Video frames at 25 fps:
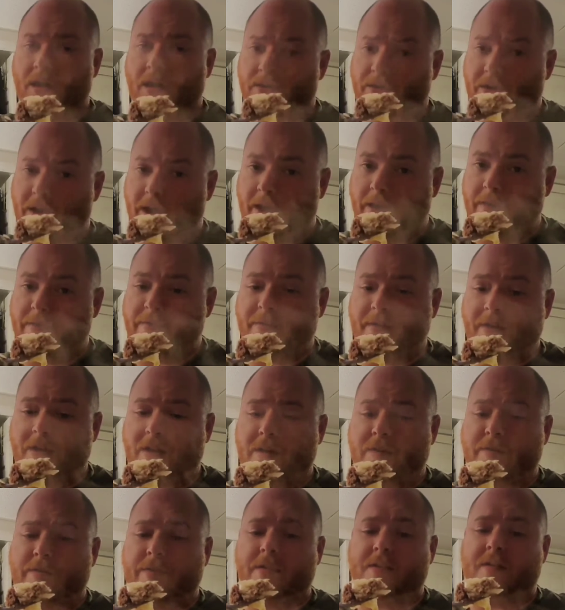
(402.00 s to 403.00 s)
Alright, so
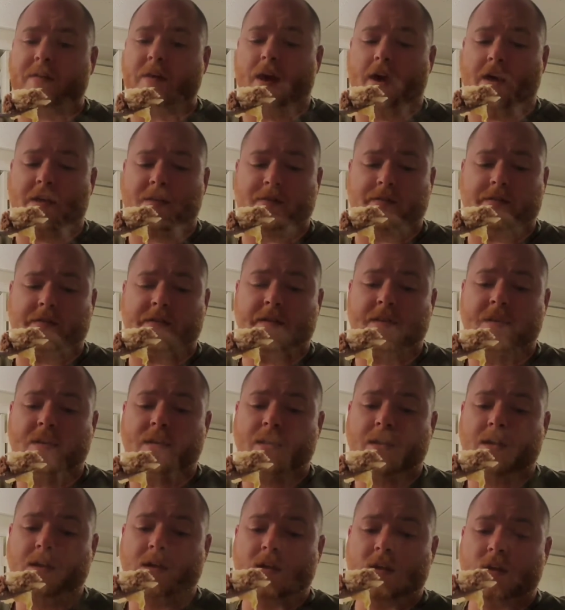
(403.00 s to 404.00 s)
here's the test.
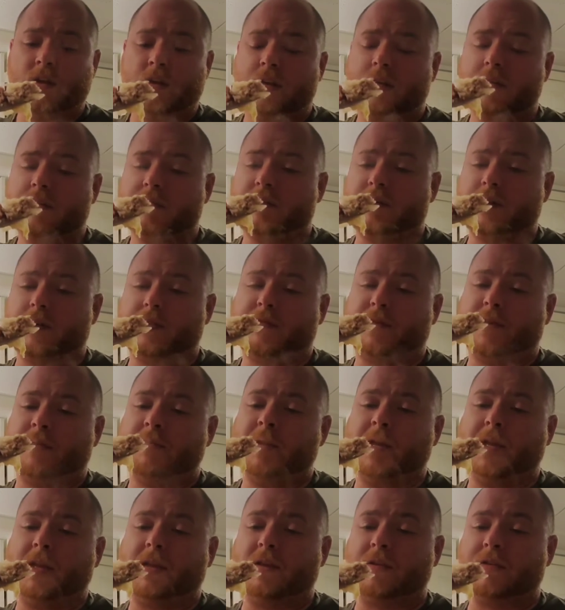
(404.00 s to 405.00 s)
See if I
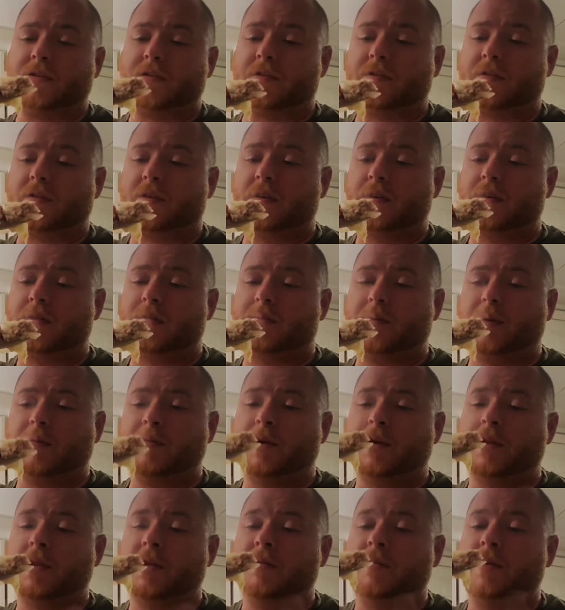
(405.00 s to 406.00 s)
made this as good as my
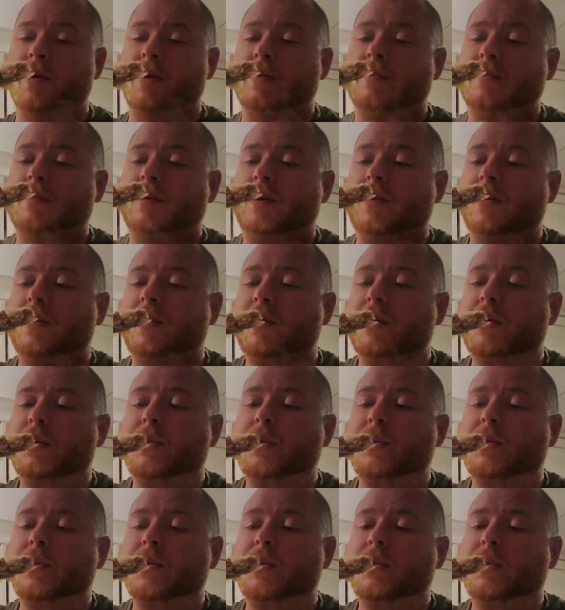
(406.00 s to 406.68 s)
mother makes it.